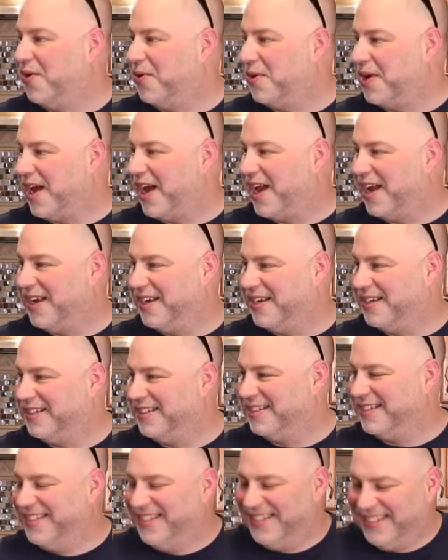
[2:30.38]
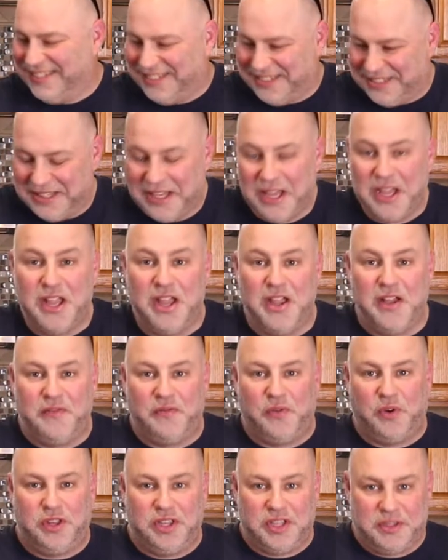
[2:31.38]
Okay.
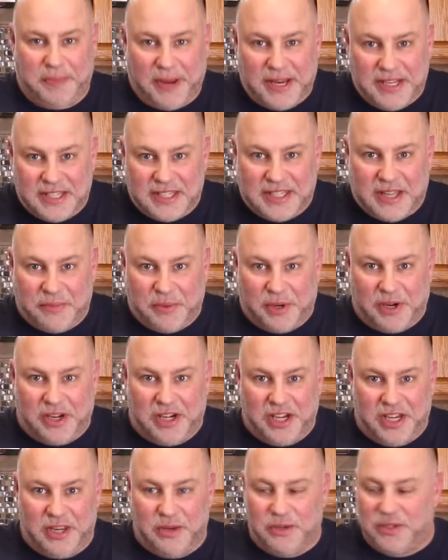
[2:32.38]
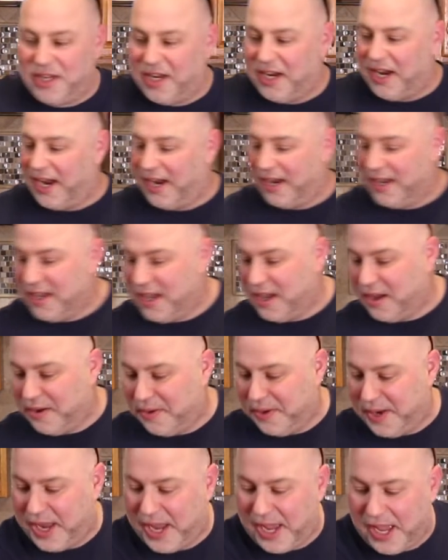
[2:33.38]
For the spices that we're going to use today,
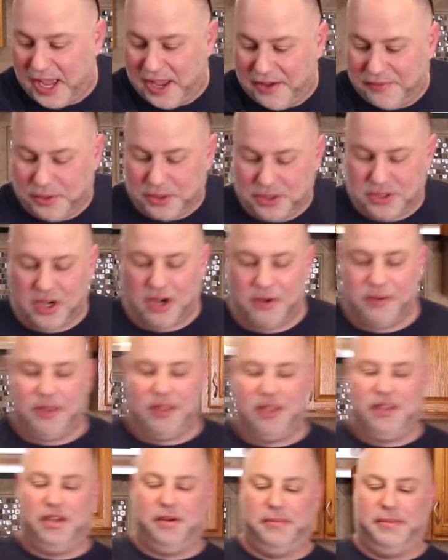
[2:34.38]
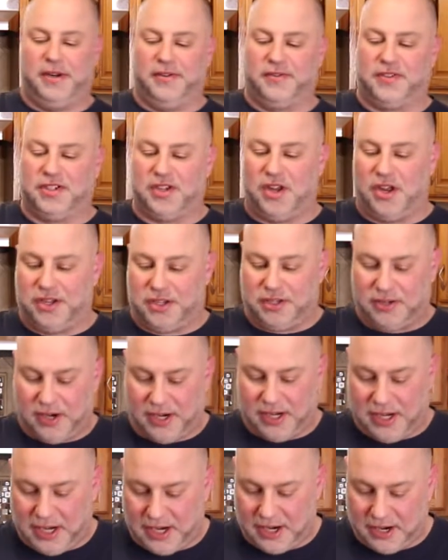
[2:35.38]
we'll start with a little bit of salt
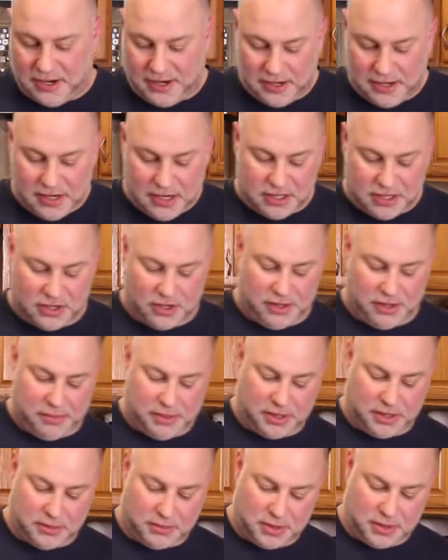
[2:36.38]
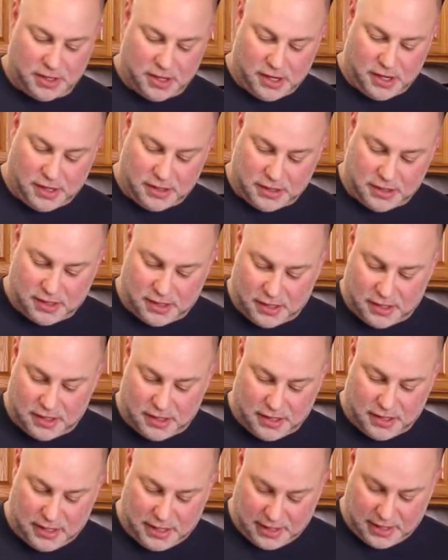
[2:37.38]
right here. So you put some salt
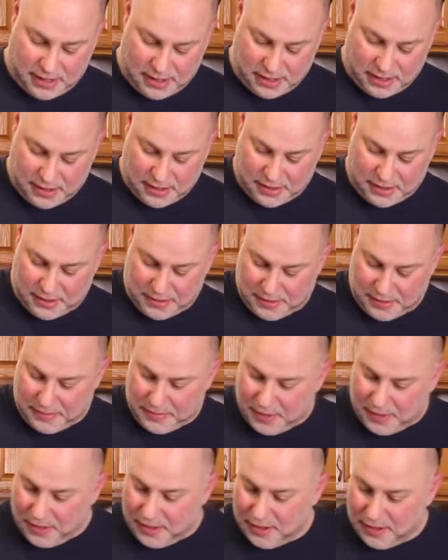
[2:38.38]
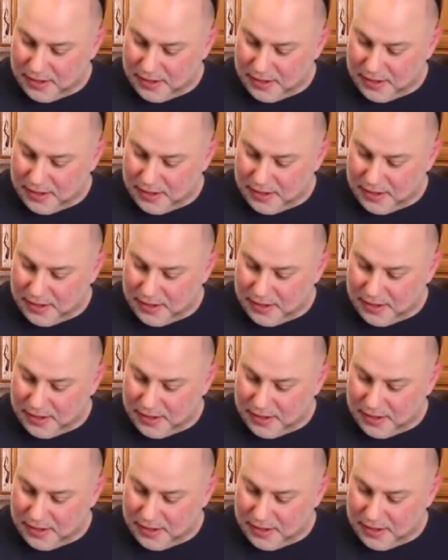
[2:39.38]
on them.